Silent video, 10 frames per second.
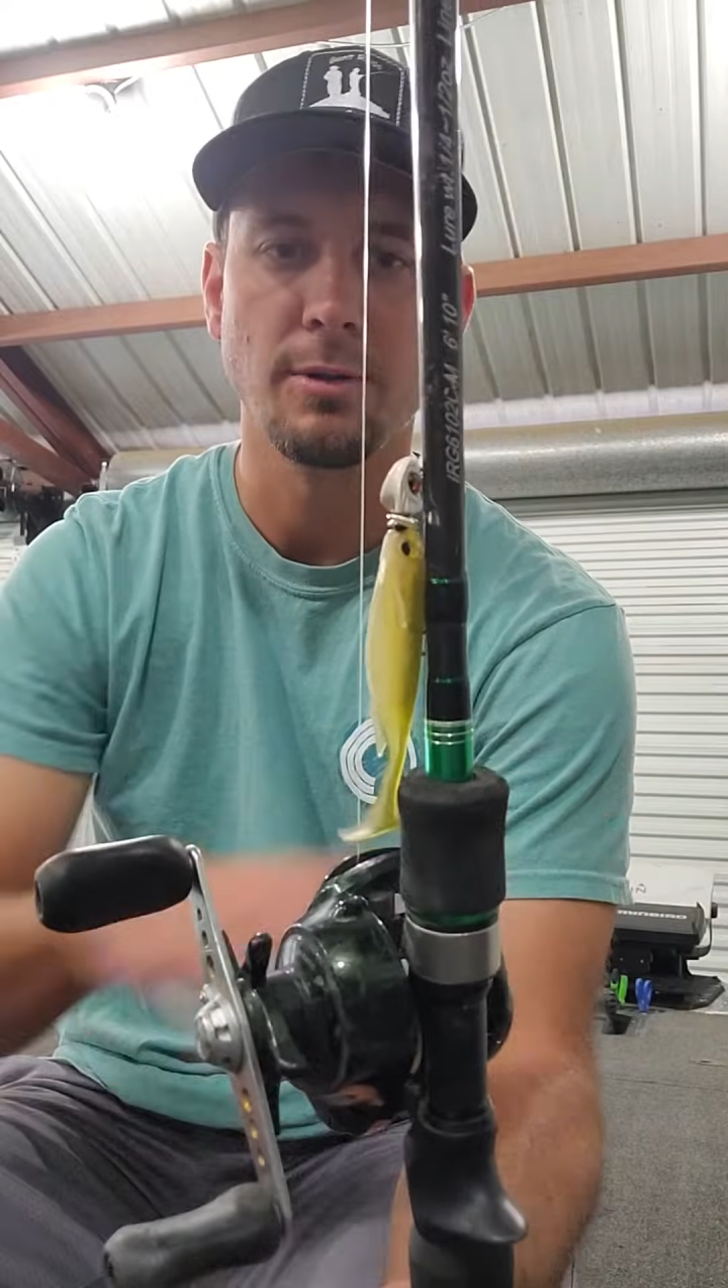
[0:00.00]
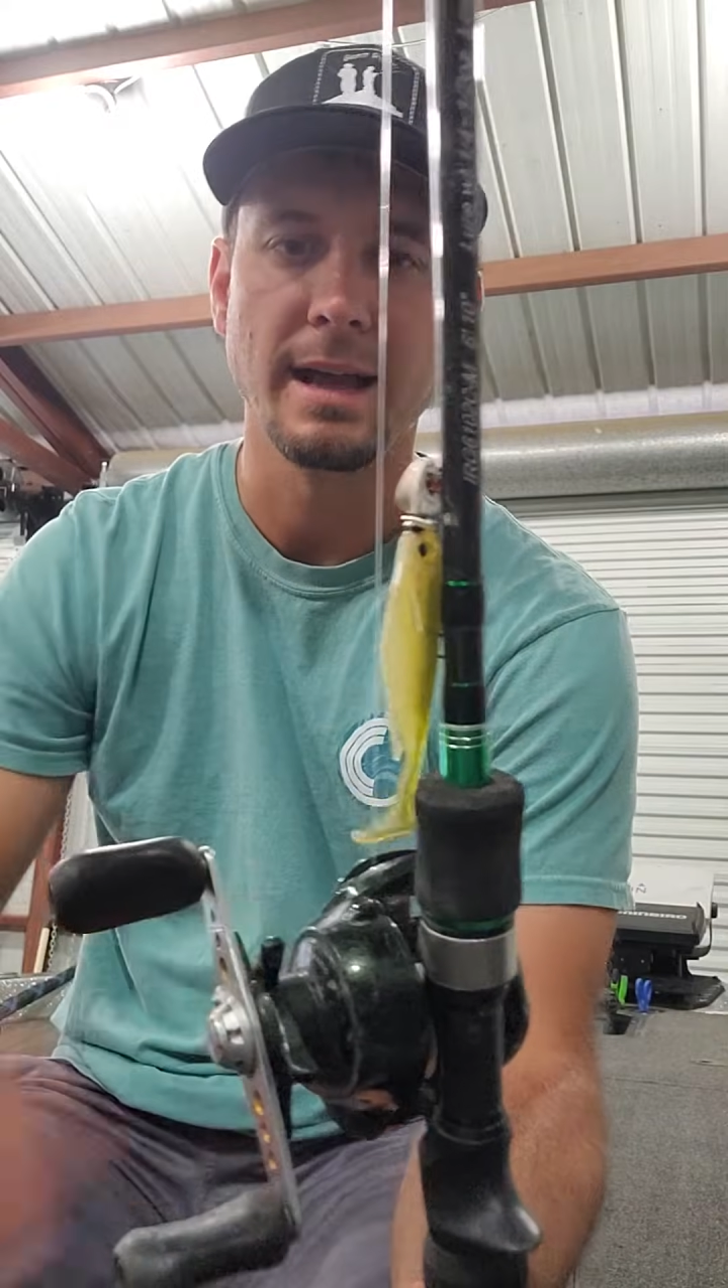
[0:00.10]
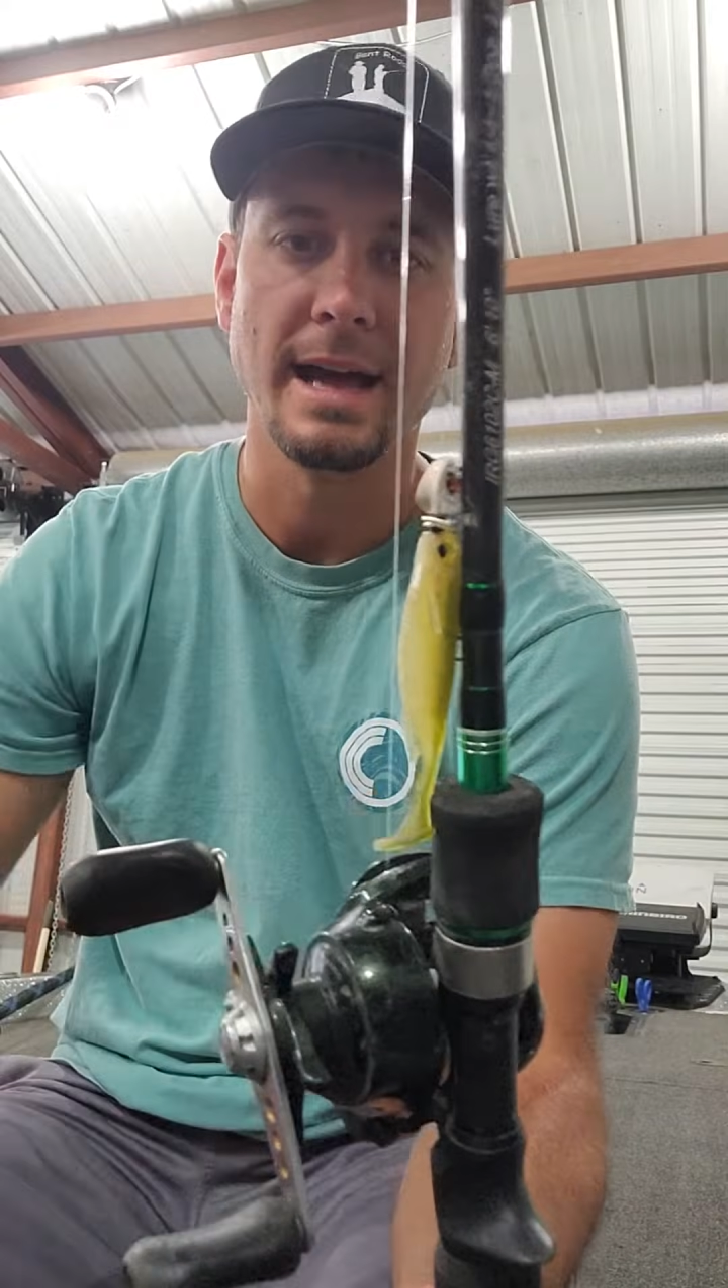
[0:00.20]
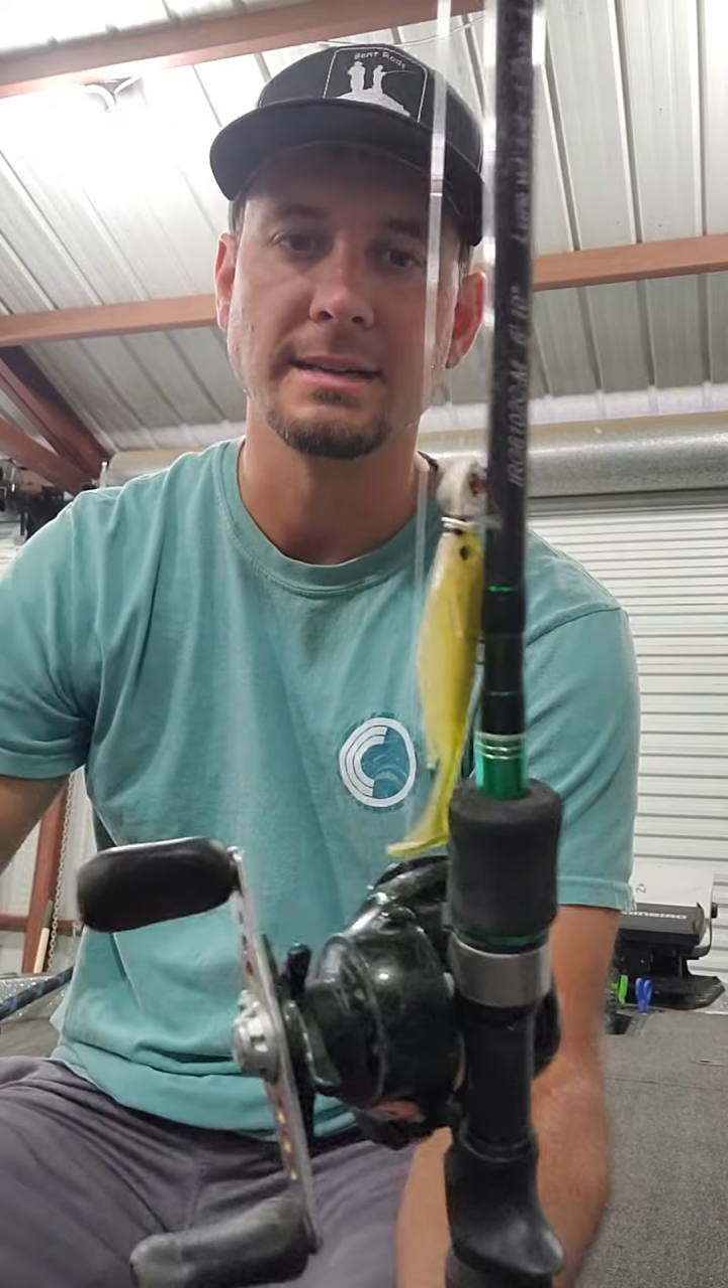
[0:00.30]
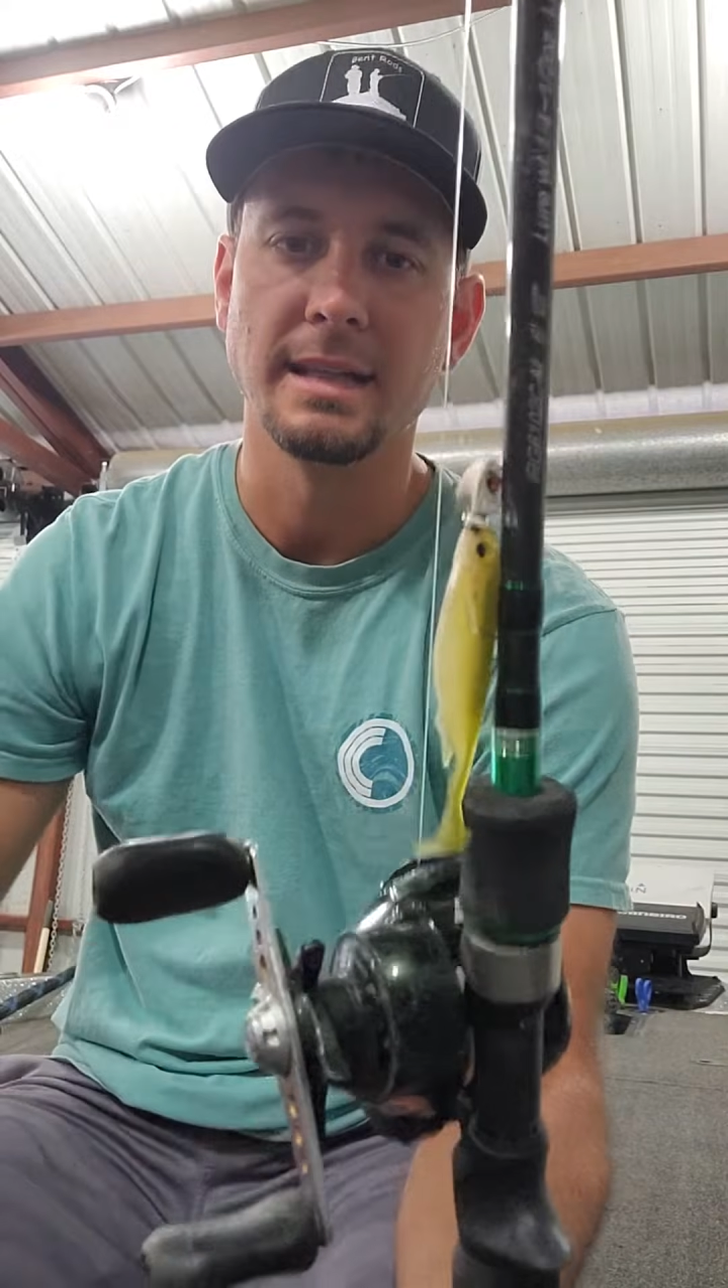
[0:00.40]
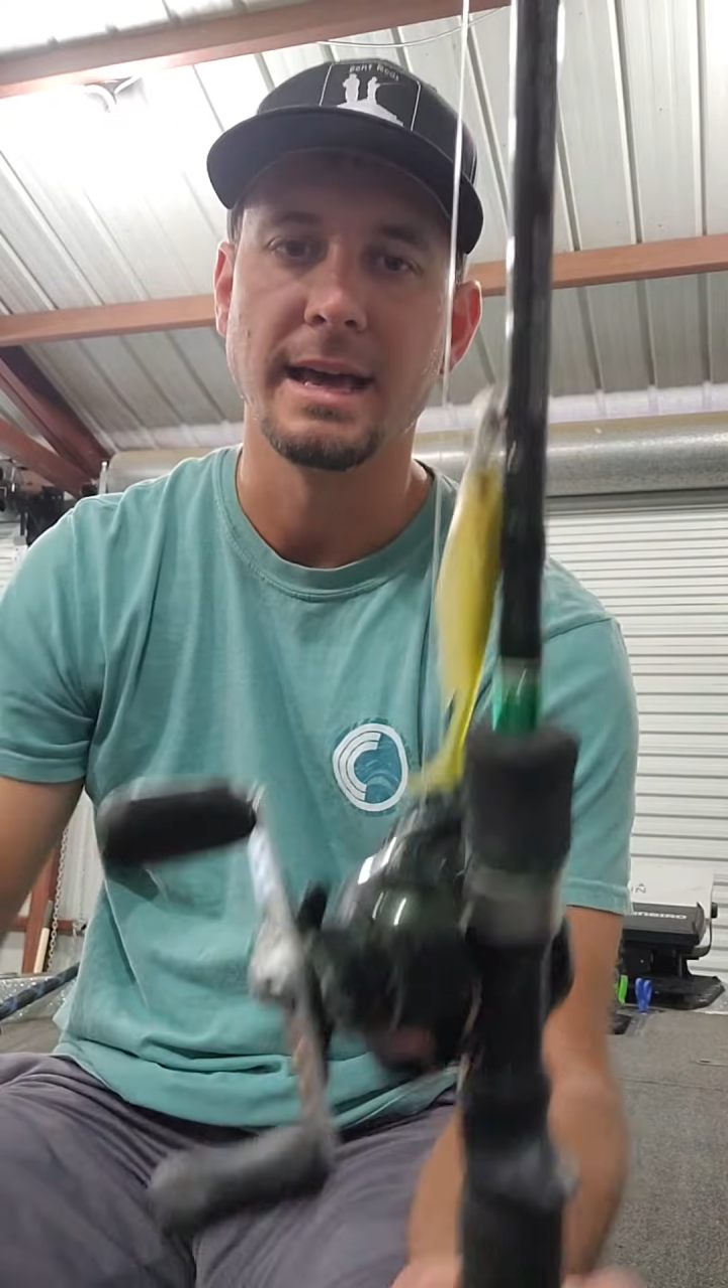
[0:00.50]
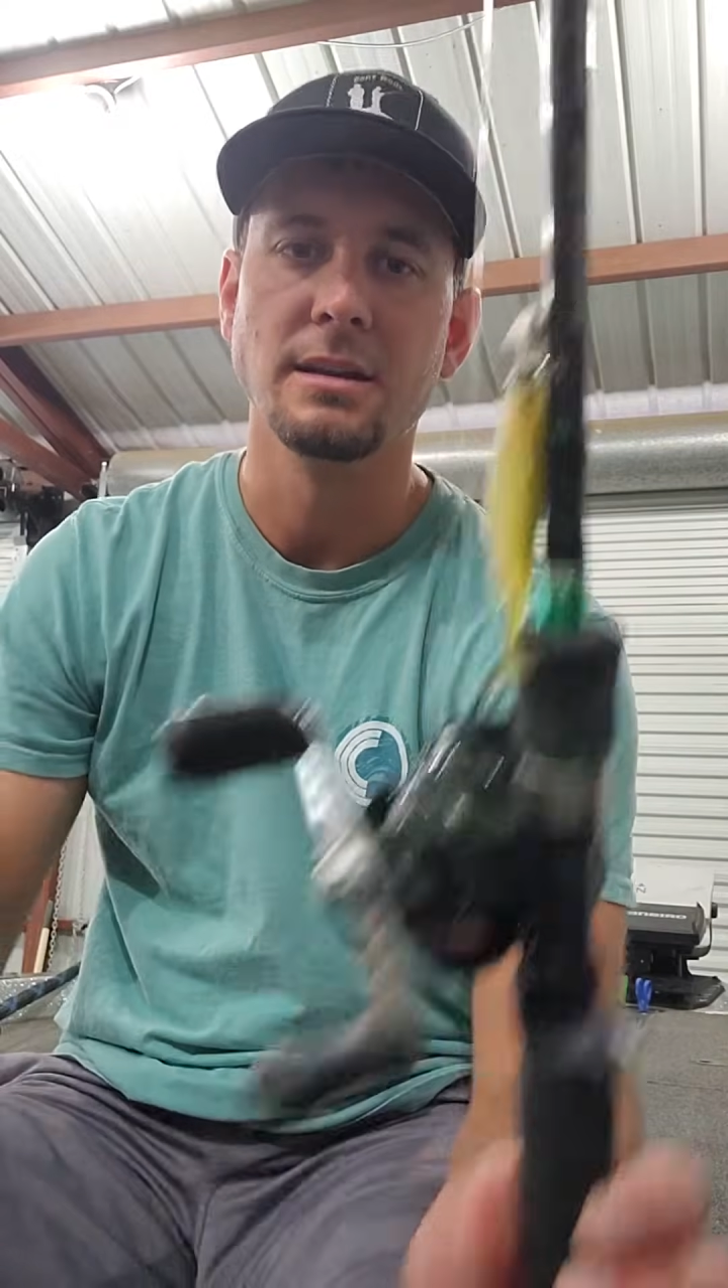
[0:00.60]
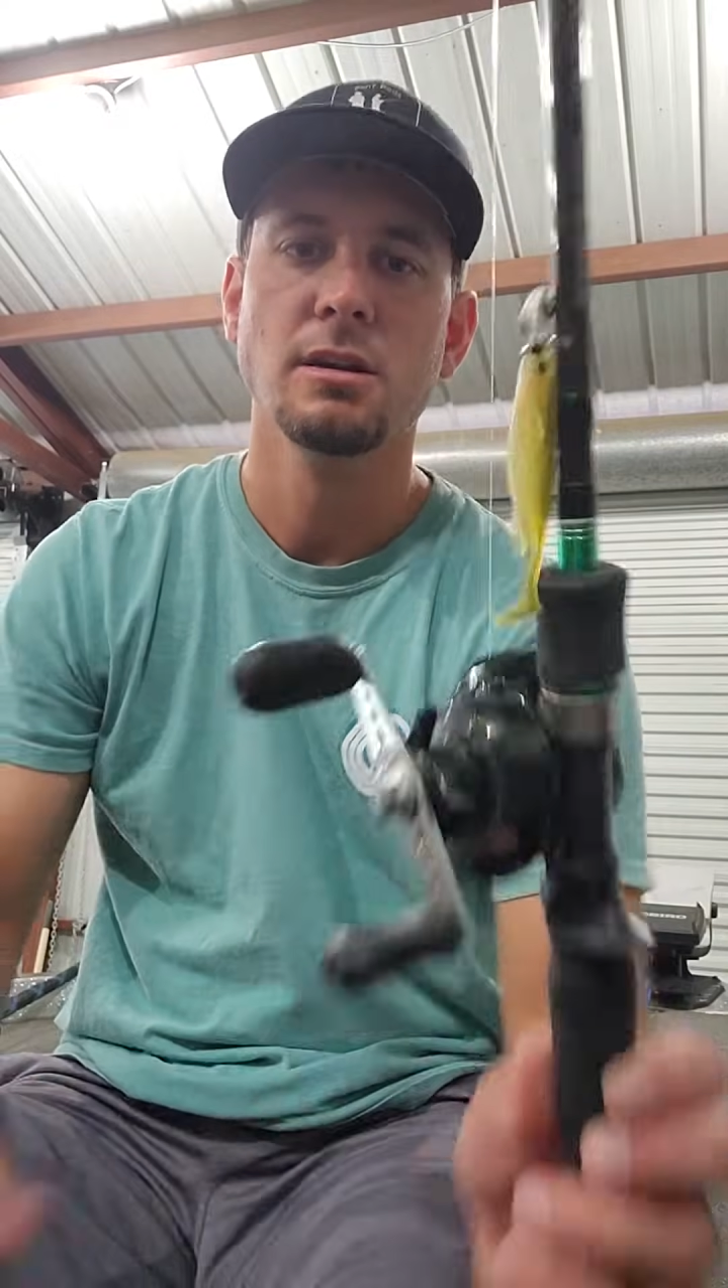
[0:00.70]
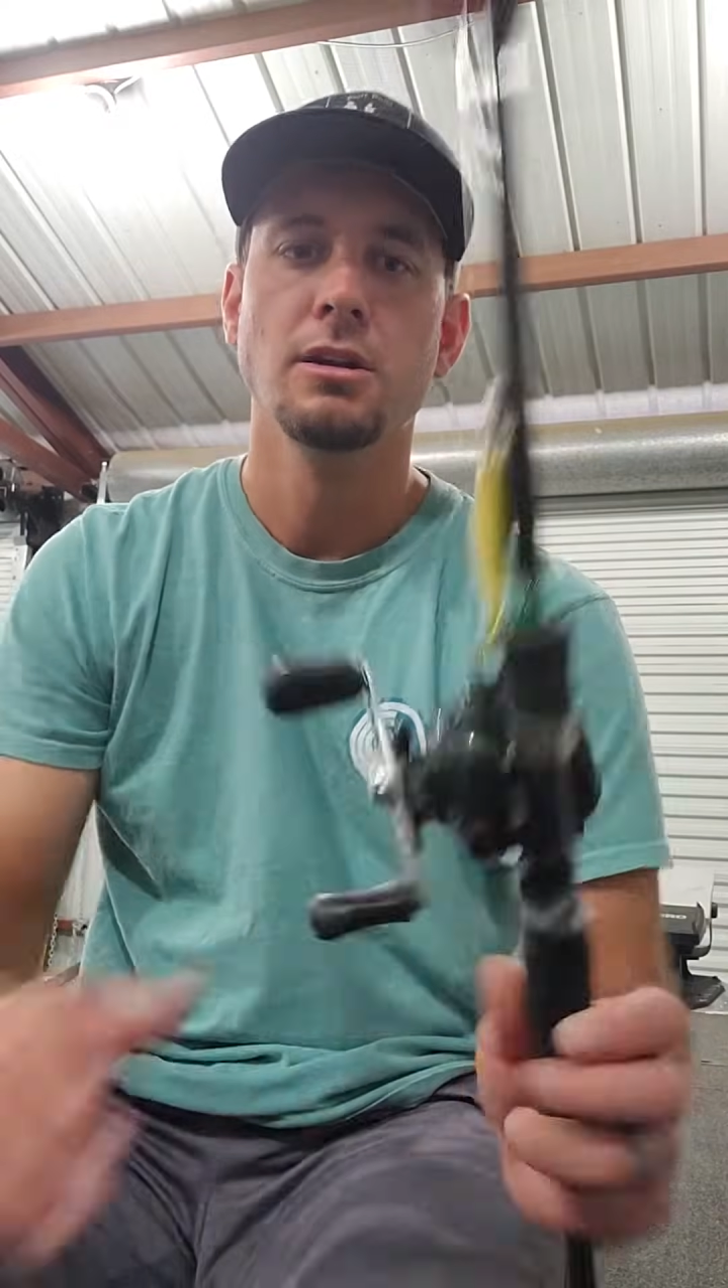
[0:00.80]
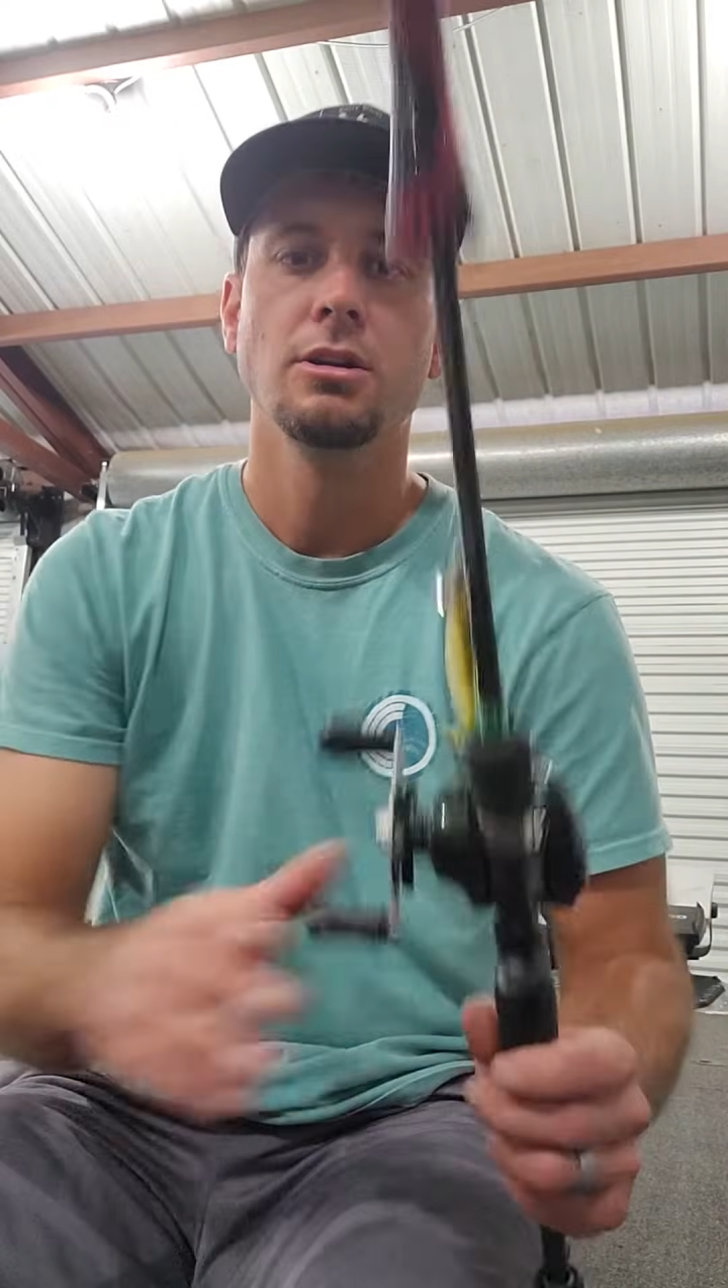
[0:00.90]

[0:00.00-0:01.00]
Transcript: react to that